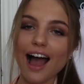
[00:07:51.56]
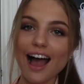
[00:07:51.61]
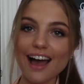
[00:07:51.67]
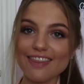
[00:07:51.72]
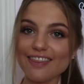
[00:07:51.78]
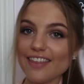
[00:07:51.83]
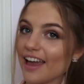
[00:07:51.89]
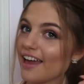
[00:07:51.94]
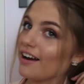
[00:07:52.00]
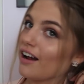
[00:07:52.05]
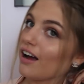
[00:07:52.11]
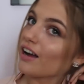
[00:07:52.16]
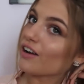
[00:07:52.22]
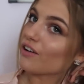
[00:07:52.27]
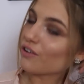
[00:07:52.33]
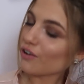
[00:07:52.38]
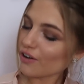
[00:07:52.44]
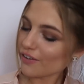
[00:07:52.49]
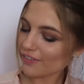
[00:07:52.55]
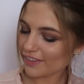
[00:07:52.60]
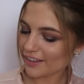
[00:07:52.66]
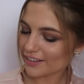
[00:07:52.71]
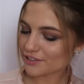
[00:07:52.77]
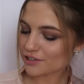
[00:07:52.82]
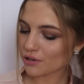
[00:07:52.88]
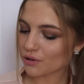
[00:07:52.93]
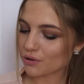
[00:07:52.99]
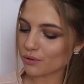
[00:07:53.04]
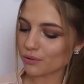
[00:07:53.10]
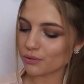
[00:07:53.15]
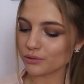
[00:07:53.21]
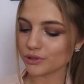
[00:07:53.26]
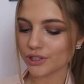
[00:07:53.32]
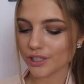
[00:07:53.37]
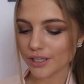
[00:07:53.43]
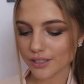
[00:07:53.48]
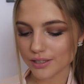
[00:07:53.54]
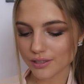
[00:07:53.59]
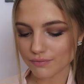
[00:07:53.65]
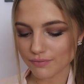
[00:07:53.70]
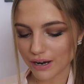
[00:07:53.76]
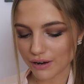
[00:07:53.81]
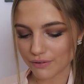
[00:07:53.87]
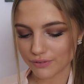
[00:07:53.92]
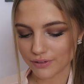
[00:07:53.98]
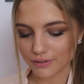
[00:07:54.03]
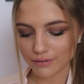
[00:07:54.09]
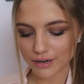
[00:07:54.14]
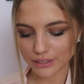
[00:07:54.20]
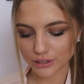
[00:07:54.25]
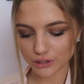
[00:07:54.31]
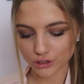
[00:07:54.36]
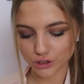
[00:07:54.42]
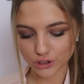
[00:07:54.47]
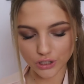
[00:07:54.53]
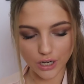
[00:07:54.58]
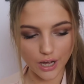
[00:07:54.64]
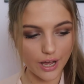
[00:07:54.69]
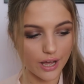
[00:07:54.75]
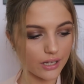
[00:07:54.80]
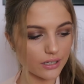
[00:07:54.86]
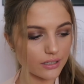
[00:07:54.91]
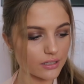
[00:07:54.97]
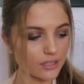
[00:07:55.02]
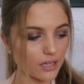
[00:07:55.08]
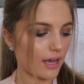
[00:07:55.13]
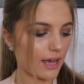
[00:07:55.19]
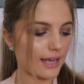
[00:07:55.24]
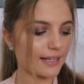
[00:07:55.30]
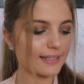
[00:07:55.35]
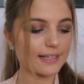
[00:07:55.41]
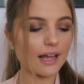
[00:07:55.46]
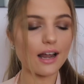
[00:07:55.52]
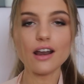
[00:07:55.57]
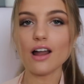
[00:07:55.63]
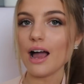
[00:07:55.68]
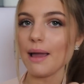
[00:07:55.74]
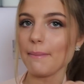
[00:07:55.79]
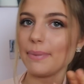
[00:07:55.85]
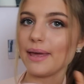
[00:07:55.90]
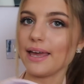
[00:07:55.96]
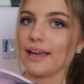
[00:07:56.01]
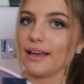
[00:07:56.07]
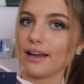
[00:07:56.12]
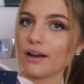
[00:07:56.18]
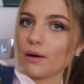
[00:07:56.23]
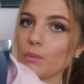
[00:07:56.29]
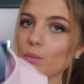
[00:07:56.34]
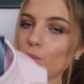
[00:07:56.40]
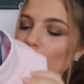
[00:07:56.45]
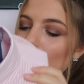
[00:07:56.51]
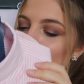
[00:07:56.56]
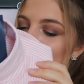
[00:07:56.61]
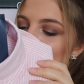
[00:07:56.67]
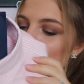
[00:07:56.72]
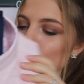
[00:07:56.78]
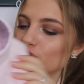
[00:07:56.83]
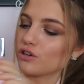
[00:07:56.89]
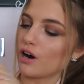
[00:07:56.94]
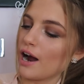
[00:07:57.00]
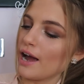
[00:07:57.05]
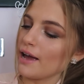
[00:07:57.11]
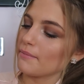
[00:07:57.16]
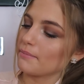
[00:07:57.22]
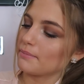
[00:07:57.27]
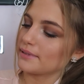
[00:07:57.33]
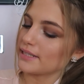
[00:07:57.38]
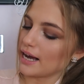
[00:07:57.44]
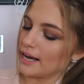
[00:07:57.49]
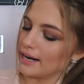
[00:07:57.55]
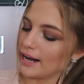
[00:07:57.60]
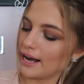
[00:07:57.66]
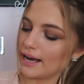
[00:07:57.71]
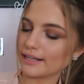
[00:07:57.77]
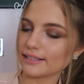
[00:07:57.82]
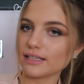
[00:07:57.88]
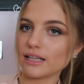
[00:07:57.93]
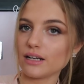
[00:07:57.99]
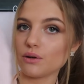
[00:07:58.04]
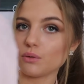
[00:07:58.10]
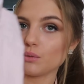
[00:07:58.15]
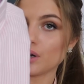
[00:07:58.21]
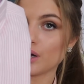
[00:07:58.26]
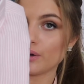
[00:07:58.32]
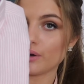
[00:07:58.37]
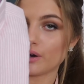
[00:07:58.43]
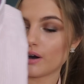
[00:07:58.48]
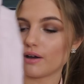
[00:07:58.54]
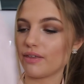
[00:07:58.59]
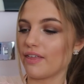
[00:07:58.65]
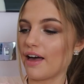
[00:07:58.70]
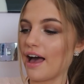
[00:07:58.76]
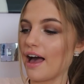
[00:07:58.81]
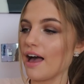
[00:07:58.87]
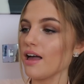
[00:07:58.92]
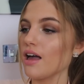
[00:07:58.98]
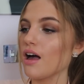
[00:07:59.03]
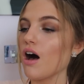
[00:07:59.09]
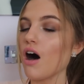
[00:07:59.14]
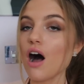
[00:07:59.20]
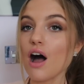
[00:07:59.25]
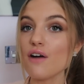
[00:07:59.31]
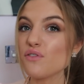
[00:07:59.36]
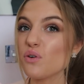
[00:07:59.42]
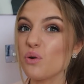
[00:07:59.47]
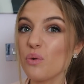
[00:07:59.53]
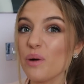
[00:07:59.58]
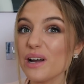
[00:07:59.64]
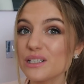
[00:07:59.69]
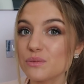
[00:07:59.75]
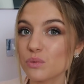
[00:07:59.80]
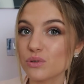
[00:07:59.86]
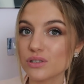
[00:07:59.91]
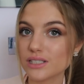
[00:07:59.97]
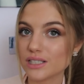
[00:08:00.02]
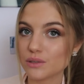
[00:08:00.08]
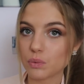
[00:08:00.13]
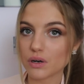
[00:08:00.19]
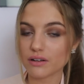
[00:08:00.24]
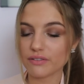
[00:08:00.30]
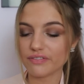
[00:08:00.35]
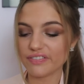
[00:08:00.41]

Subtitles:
And then I got this gorgeous Ralph Lauren shirt. It's light pink and white striped, and it has the little logo there. I've always wanted one